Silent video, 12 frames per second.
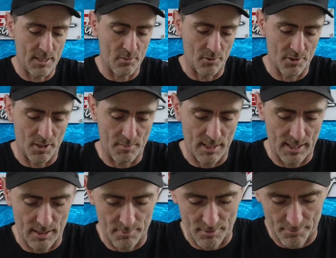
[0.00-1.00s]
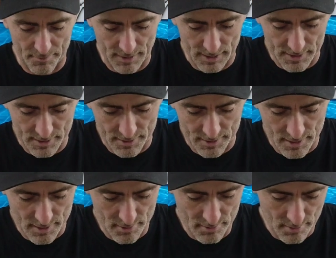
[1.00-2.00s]
This one's going to be a little bit fiddly to
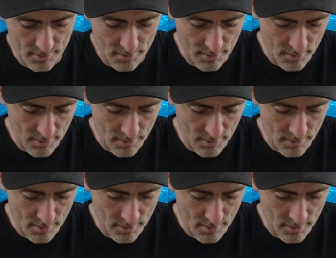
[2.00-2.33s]
do.